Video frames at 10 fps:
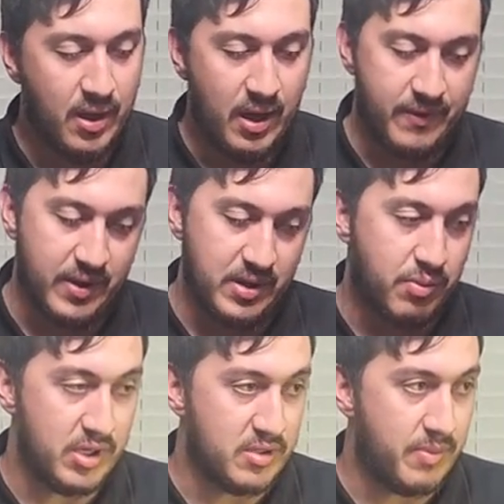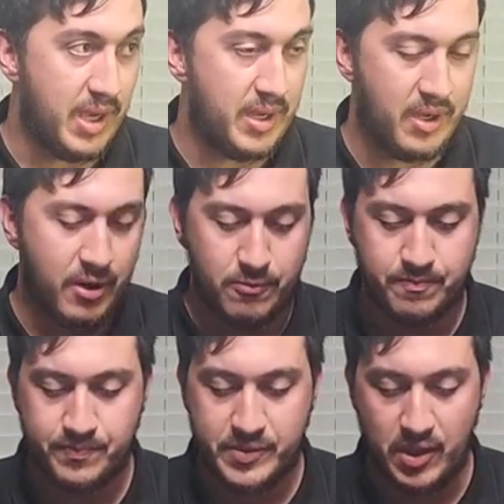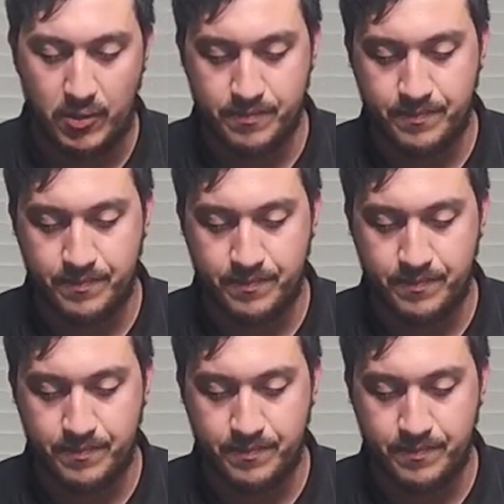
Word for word: I've got the pressure pad here. So